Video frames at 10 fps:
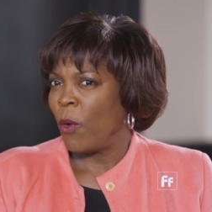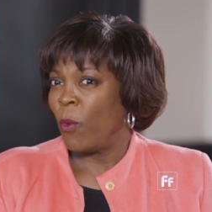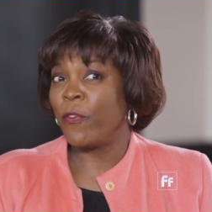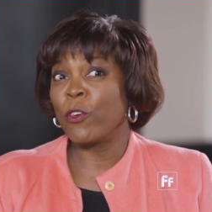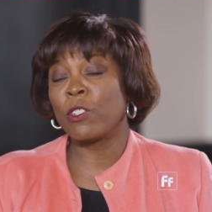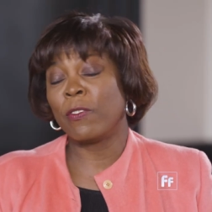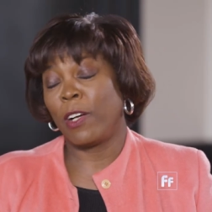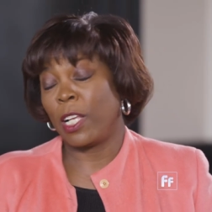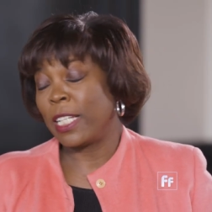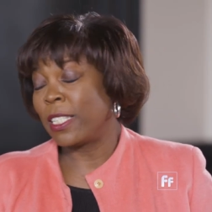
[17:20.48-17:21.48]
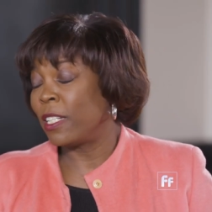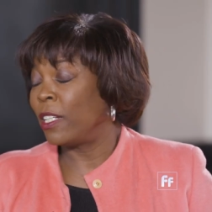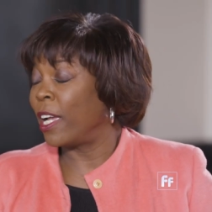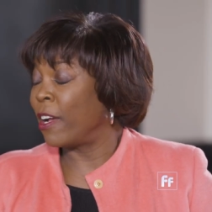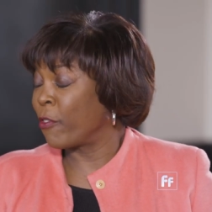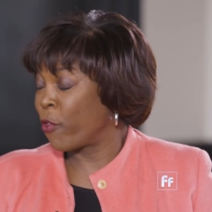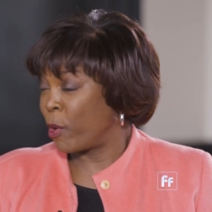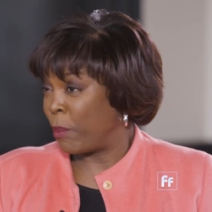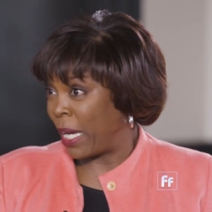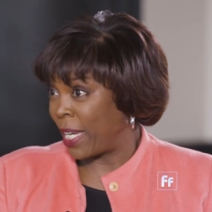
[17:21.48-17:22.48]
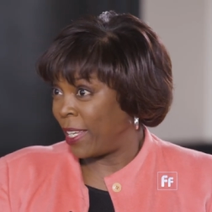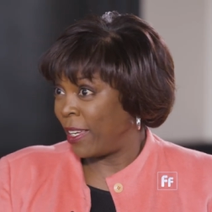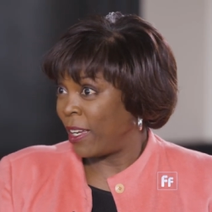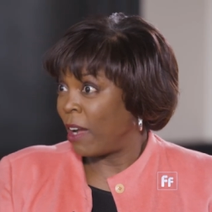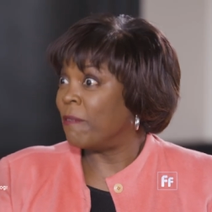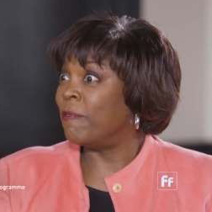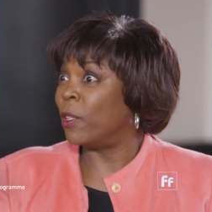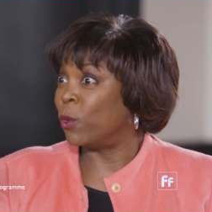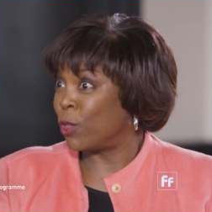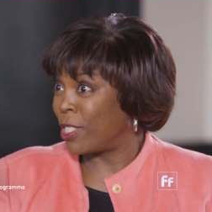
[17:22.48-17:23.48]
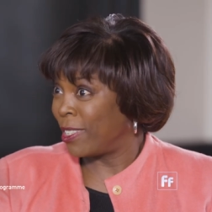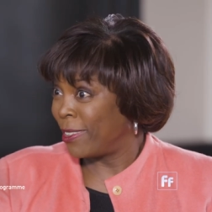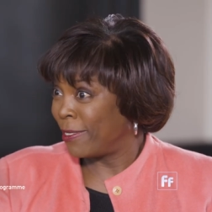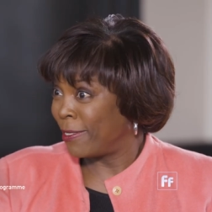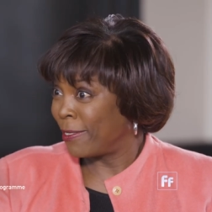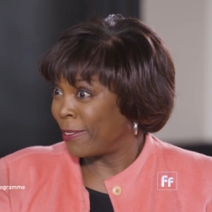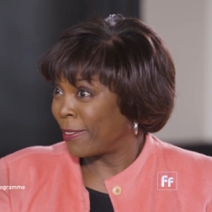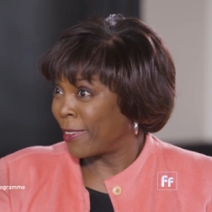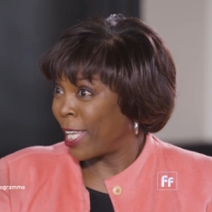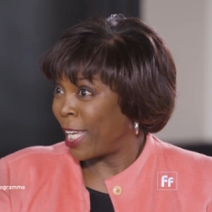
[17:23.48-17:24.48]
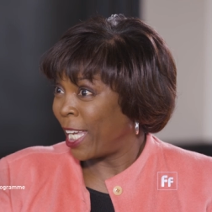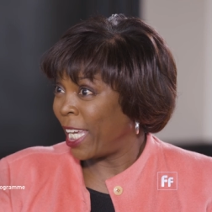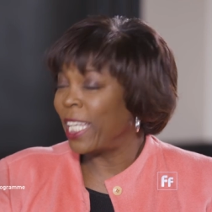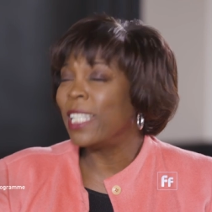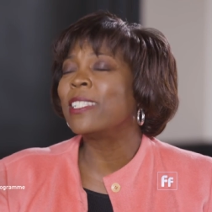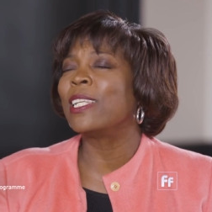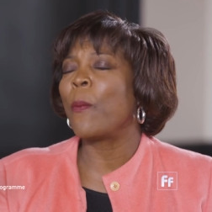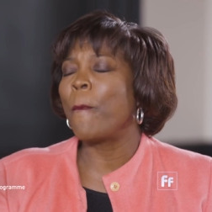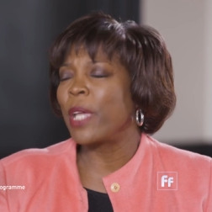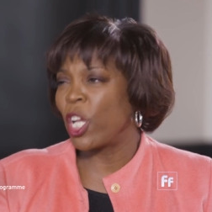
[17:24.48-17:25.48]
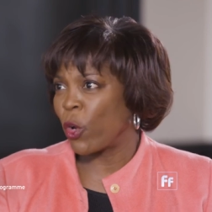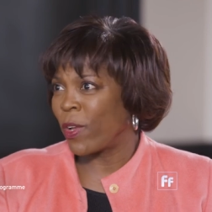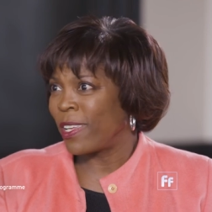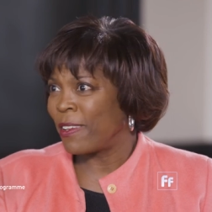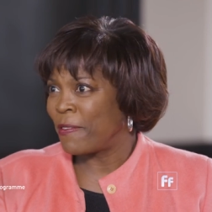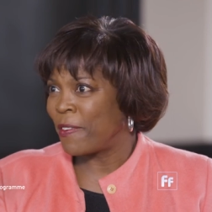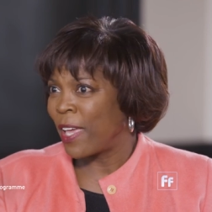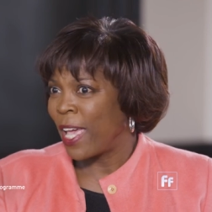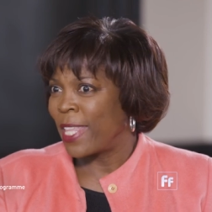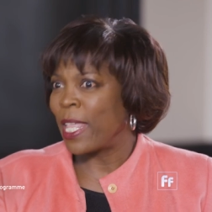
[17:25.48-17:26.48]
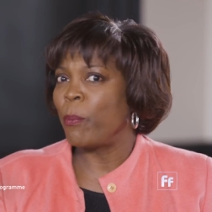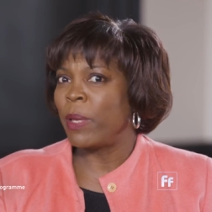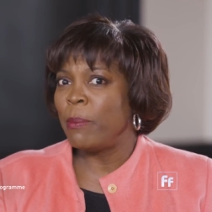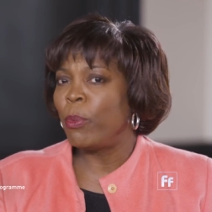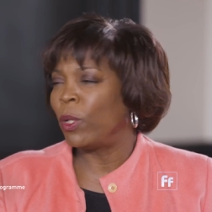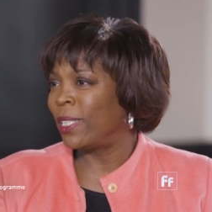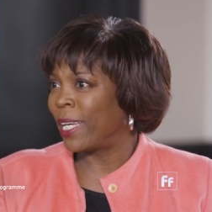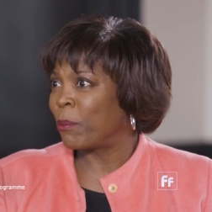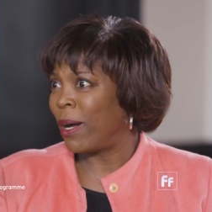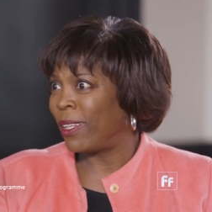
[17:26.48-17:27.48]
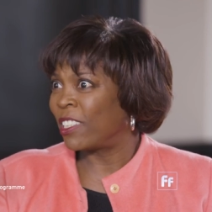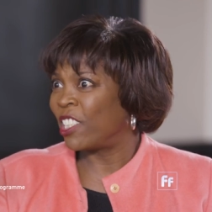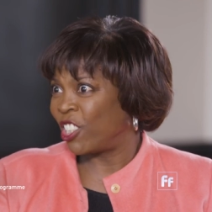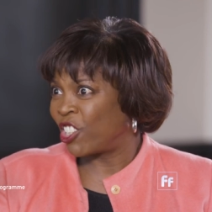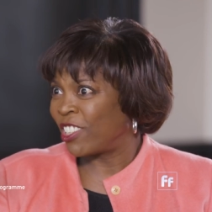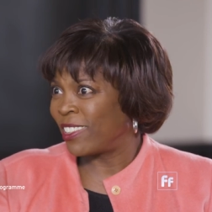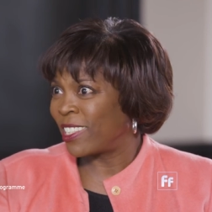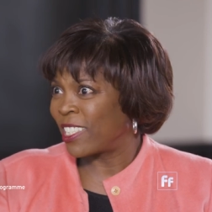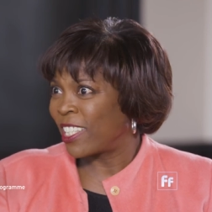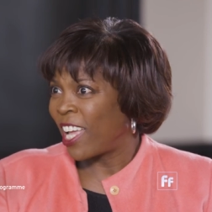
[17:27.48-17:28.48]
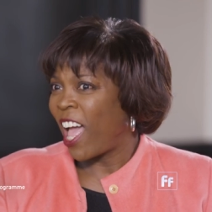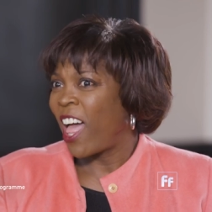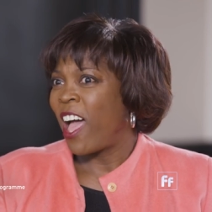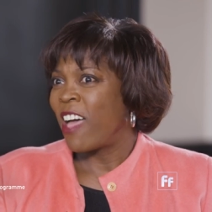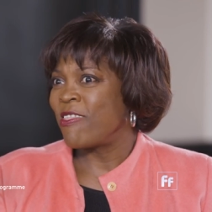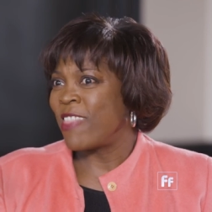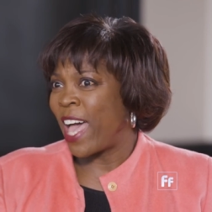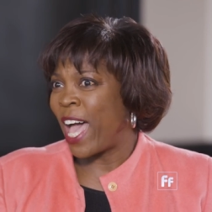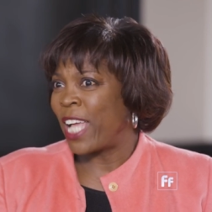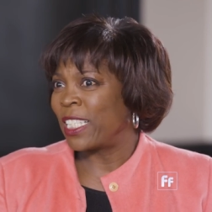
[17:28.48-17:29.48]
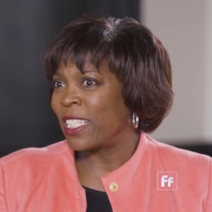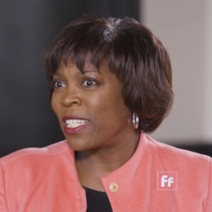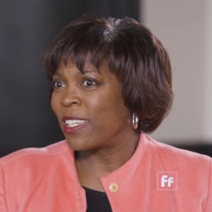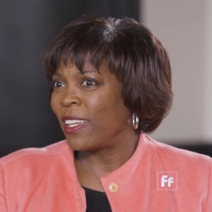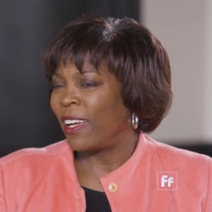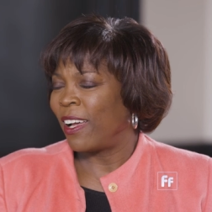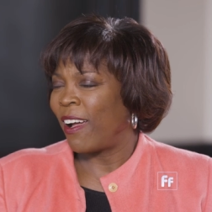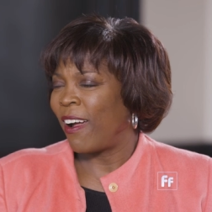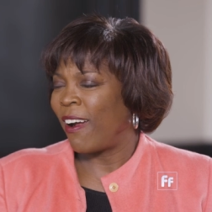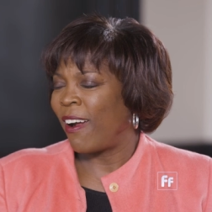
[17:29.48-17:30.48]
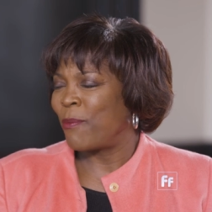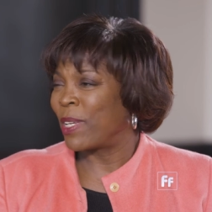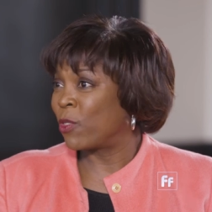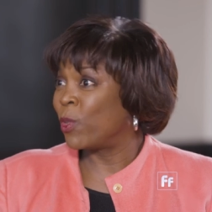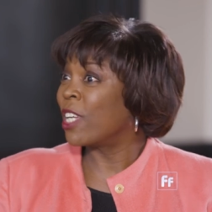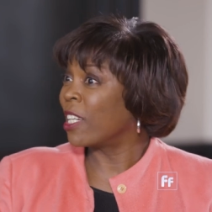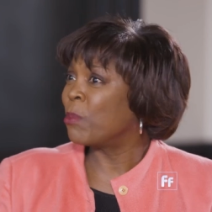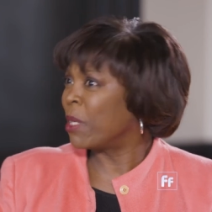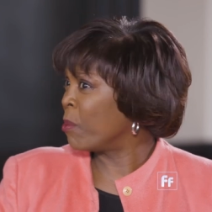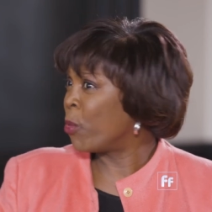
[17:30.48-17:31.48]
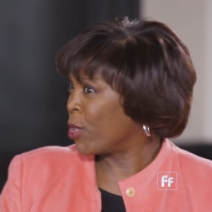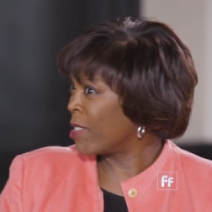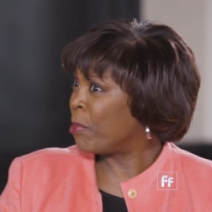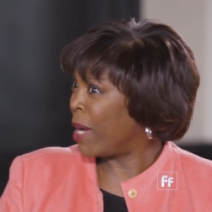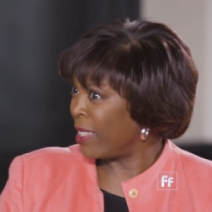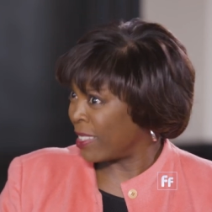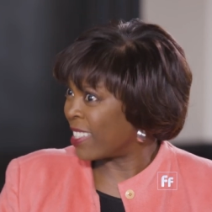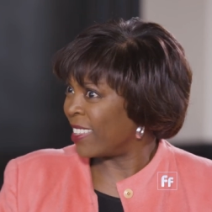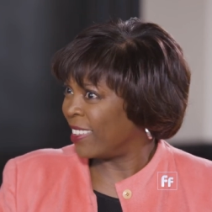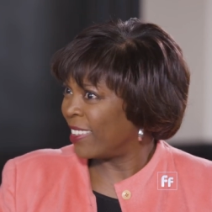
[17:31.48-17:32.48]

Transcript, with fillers: Well, first of all, I tell everybody vote. It is an imperative that people elect politicians that, because we talked about the importance of policy,